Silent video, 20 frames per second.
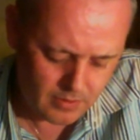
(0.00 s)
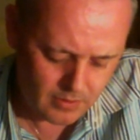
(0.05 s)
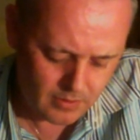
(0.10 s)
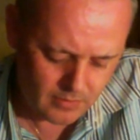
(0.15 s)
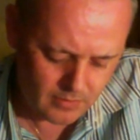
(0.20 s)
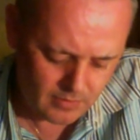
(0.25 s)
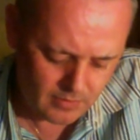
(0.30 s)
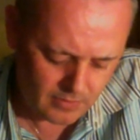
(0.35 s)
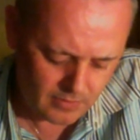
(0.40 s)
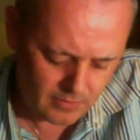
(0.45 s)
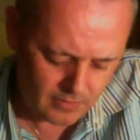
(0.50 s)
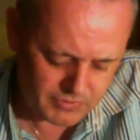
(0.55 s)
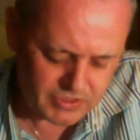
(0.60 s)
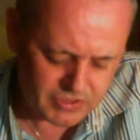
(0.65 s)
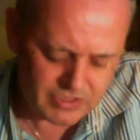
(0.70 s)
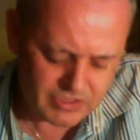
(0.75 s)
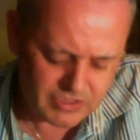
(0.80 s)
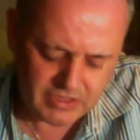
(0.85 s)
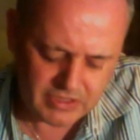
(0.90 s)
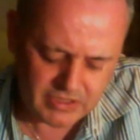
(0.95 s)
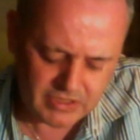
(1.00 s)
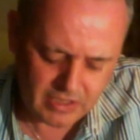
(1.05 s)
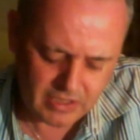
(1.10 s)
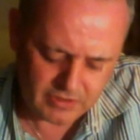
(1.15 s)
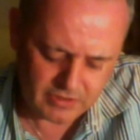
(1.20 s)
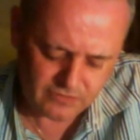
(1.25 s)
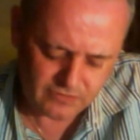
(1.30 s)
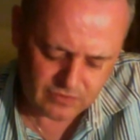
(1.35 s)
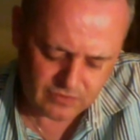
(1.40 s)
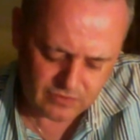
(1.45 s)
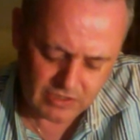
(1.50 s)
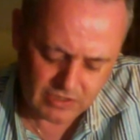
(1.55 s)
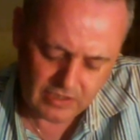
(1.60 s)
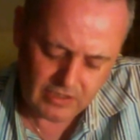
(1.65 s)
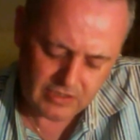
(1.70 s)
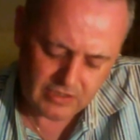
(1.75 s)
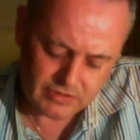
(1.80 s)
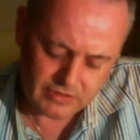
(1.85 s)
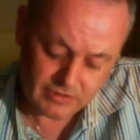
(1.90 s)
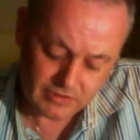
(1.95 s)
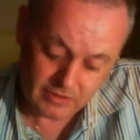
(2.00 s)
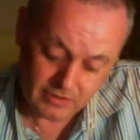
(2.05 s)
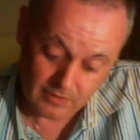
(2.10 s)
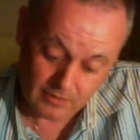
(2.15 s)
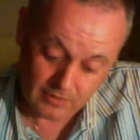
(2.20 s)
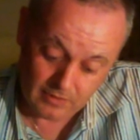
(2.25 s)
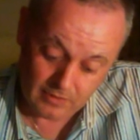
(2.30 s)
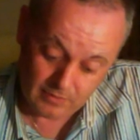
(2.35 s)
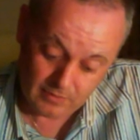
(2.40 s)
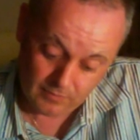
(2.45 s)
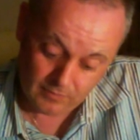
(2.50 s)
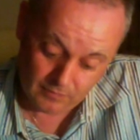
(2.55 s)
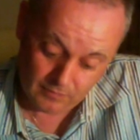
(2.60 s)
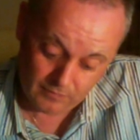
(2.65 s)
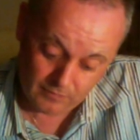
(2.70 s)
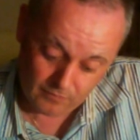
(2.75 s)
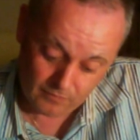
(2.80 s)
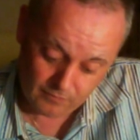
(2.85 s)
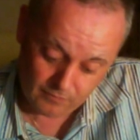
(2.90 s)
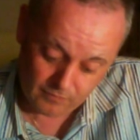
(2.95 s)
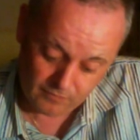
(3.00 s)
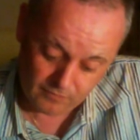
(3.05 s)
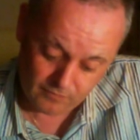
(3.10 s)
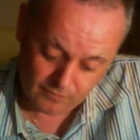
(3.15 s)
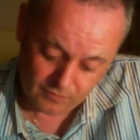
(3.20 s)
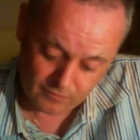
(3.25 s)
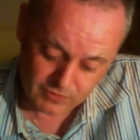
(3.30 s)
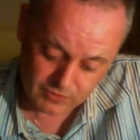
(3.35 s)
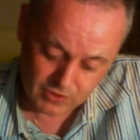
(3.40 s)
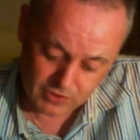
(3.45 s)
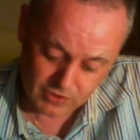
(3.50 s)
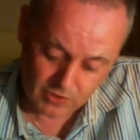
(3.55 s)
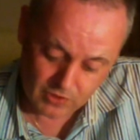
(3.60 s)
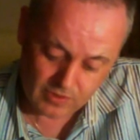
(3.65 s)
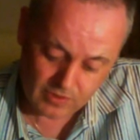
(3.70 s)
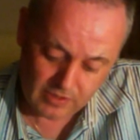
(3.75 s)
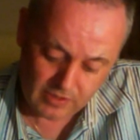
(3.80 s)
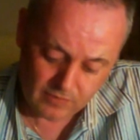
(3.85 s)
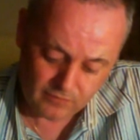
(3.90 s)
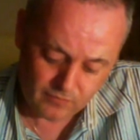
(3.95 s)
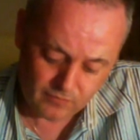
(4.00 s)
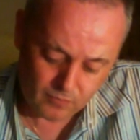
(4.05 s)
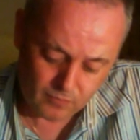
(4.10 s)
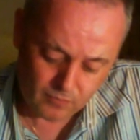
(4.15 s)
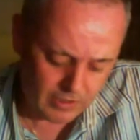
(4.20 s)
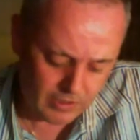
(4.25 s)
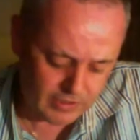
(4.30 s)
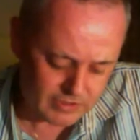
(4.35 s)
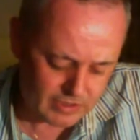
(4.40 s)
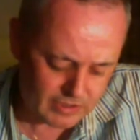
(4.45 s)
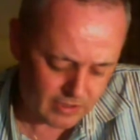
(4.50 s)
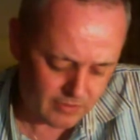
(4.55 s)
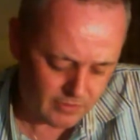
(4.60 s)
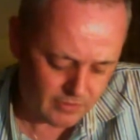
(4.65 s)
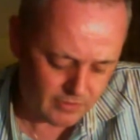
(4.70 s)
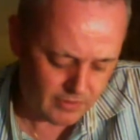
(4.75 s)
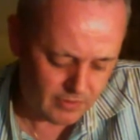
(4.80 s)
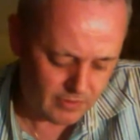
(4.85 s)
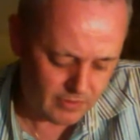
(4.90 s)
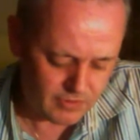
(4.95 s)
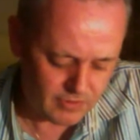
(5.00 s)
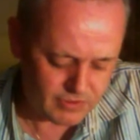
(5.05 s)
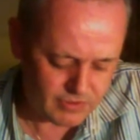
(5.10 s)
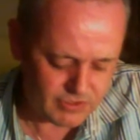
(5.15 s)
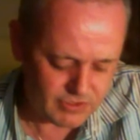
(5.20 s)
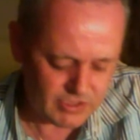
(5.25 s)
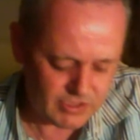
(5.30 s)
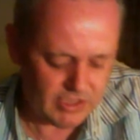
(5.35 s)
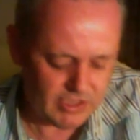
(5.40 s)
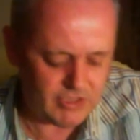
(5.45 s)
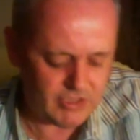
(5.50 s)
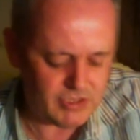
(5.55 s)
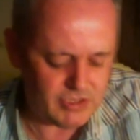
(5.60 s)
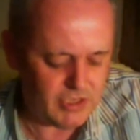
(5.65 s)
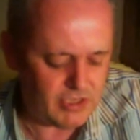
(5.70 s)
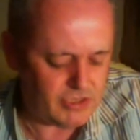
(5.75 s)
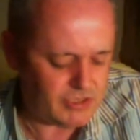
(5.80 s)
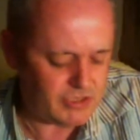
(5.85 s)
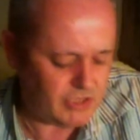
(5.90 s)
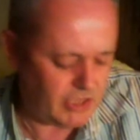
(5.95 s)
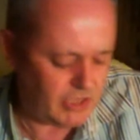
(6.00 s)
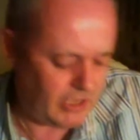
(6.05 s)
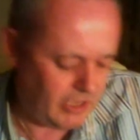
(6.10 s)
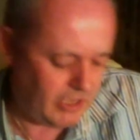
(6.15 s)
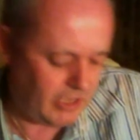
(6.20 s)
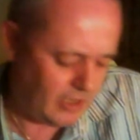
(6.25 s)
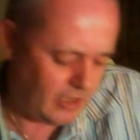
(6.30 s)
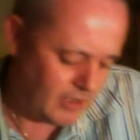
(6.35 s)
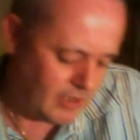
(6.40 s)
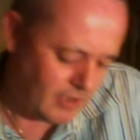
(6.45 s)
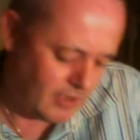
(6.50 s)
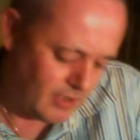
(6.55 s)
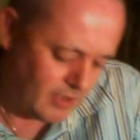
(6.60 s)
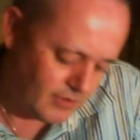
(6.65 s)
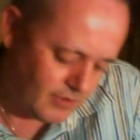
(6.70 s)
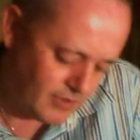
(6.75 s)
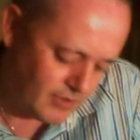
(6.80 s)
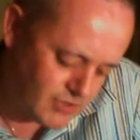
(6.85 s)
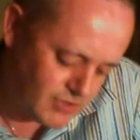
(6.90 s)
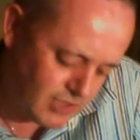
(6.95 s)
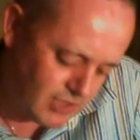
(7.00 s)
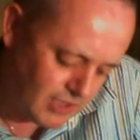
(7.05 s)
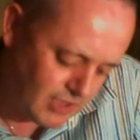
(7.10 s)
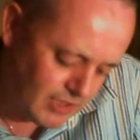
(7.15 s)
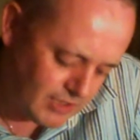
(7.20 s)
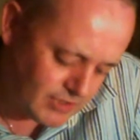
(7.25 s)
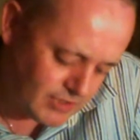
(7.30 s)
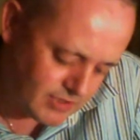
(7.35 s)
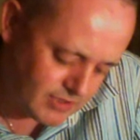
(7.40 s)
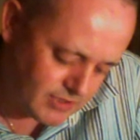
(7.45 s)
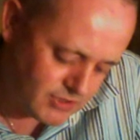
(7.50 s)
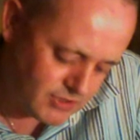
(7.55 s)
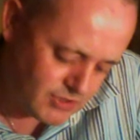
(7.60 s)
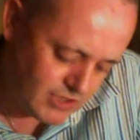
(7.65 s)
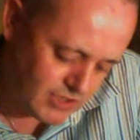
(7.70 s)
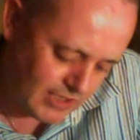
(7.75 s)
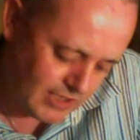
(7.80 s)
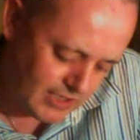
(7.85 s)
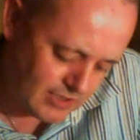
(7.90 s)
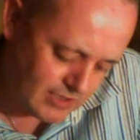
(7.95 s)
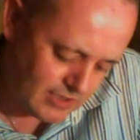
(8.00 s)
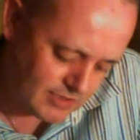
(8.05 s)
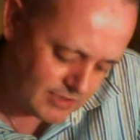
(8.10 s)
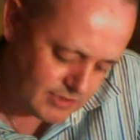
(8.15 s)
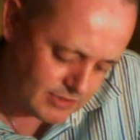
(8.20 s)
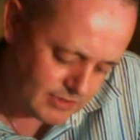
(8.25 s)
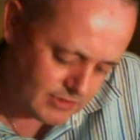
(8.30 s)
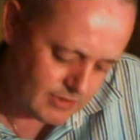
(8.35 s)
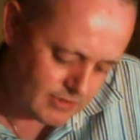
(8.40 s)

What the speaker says: That was the tic-tacs of the Ginnies, for the Fontani of the Willingdone. She, the Ginnies is Gilius,